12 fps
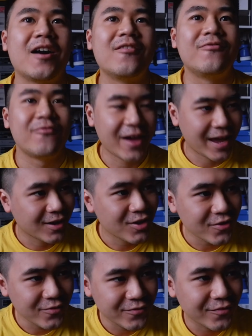a fan
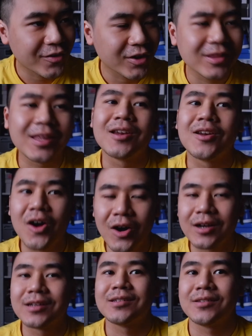of for the
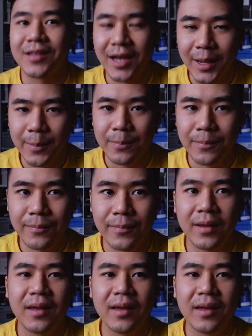longest time,